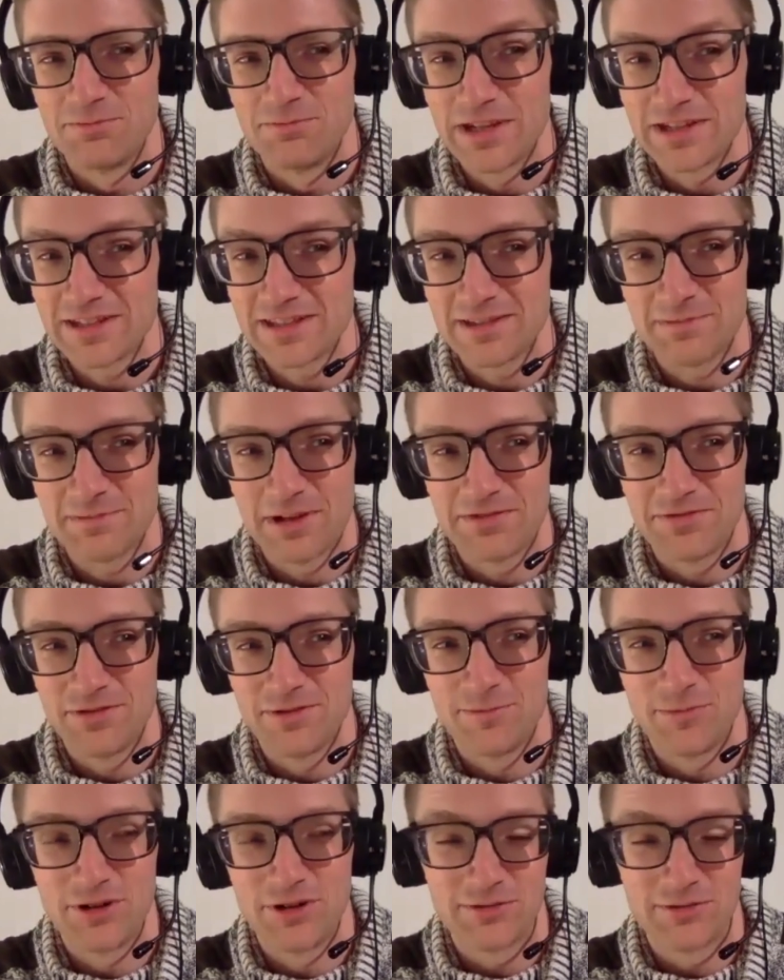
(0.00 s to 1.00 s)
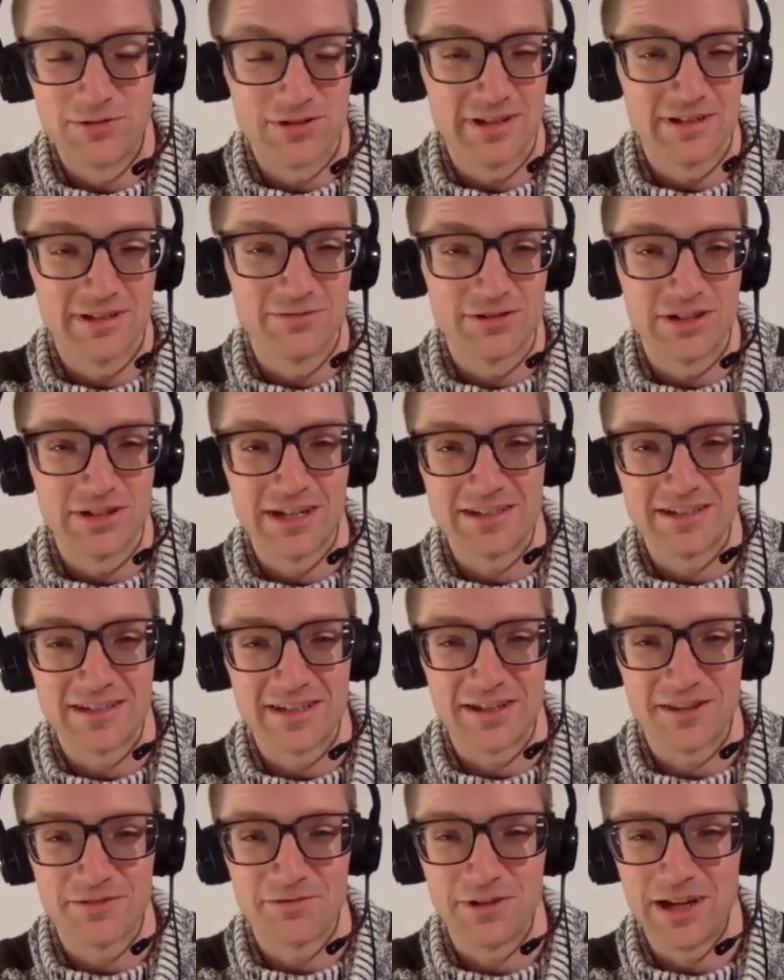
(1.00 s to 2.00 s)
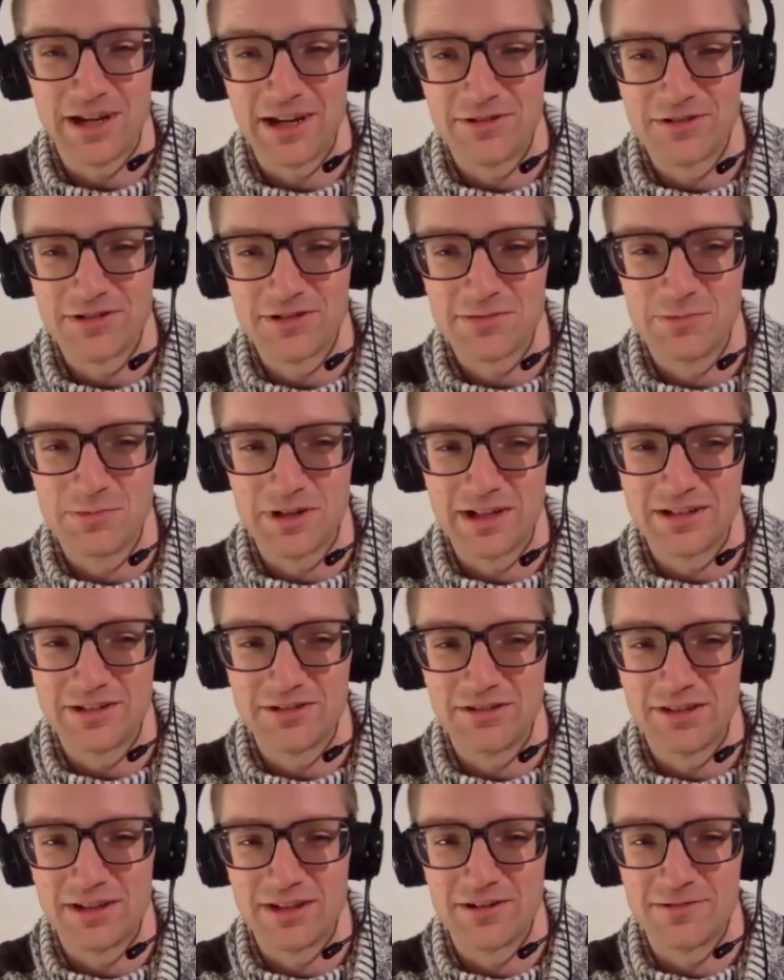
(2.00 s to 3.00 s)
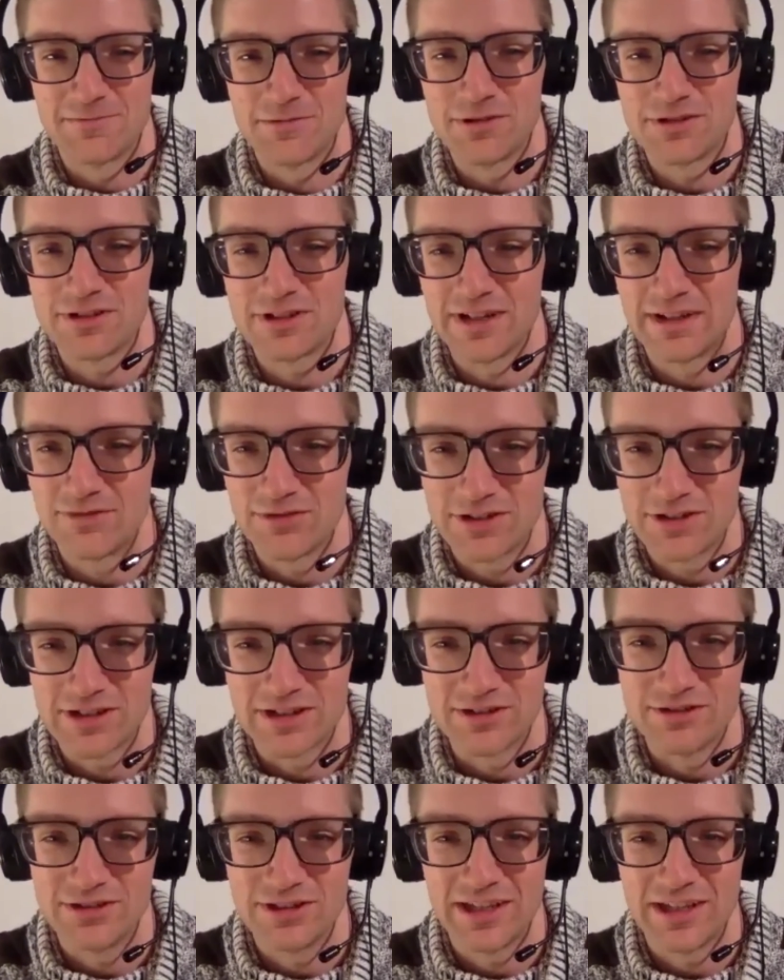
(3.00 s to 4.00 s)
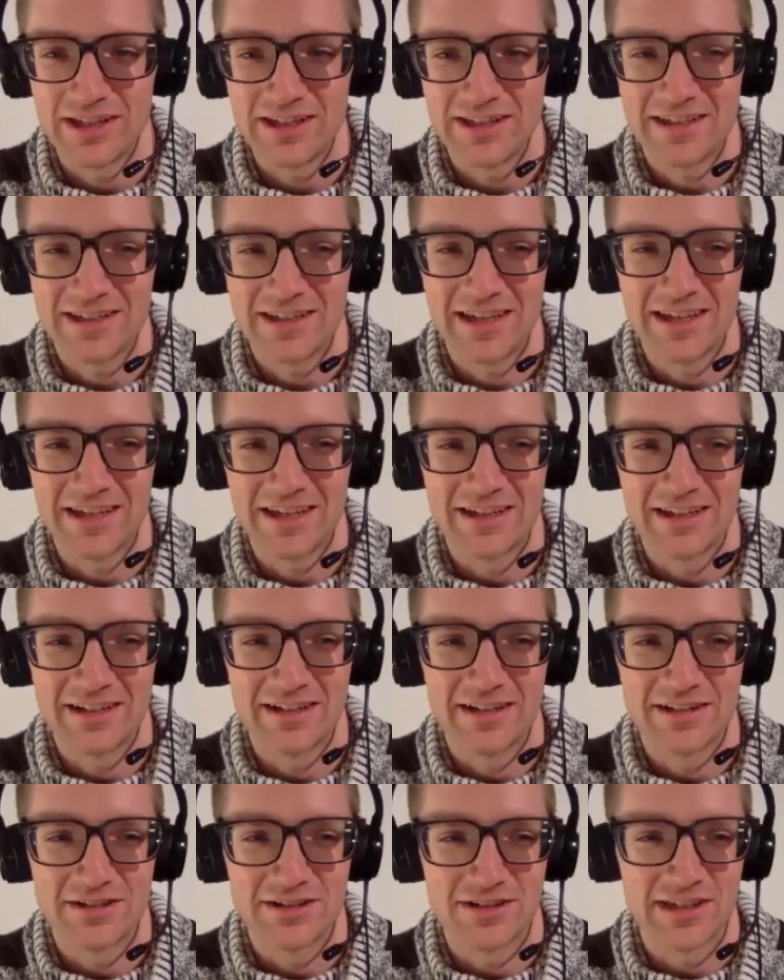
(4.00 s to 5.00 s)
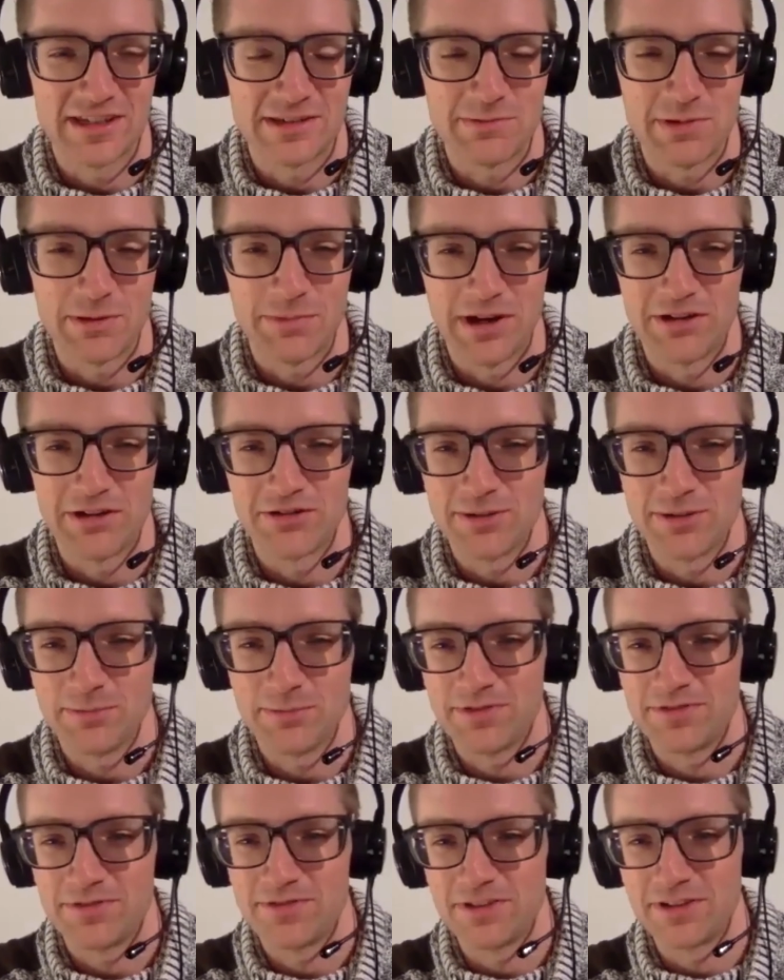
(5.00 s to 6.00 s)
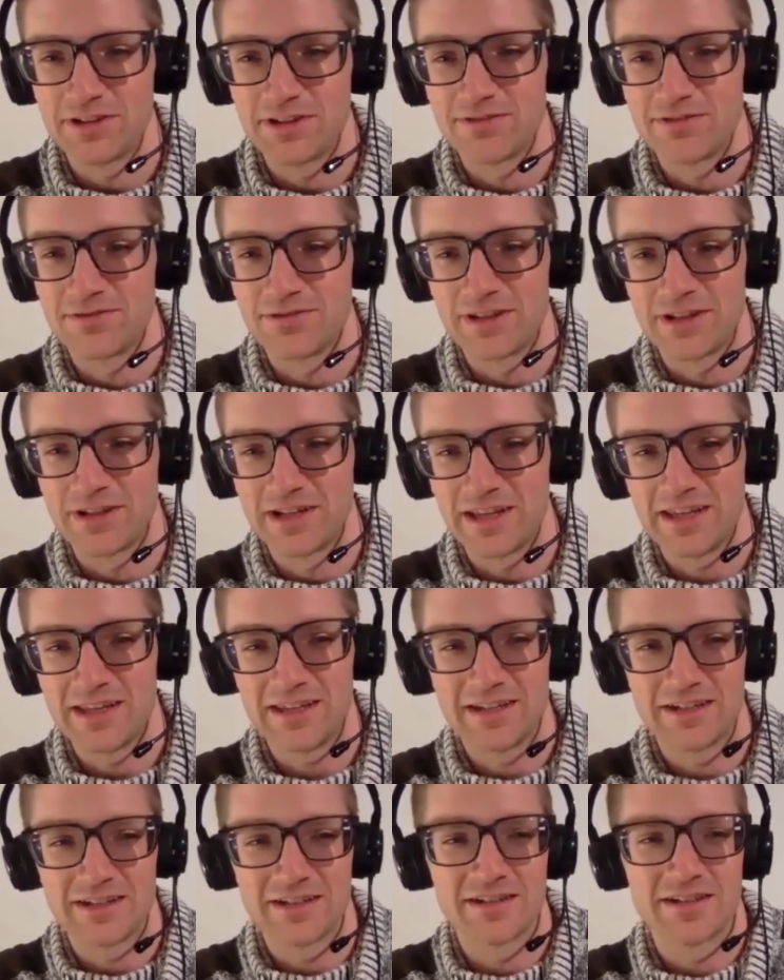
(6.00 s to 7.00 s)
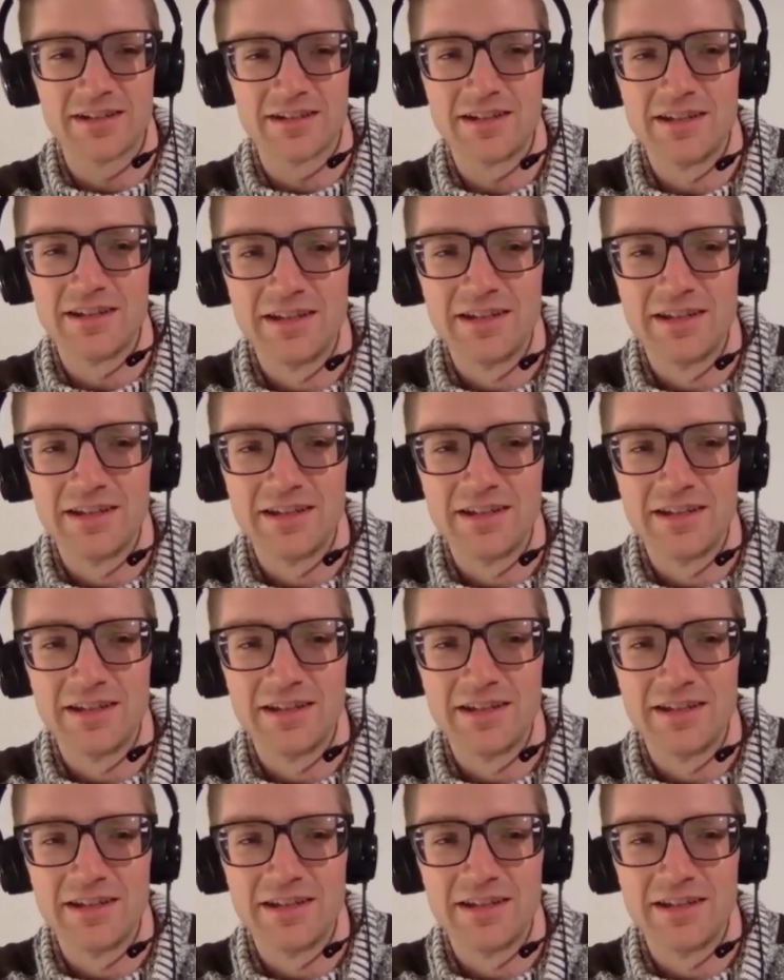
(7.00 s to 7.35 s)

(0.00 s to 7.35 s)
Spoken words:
basically my full morning routine, which takes like 3 hours, but I do that almost every single day, and it just gets me powered up, feeling good for the day, and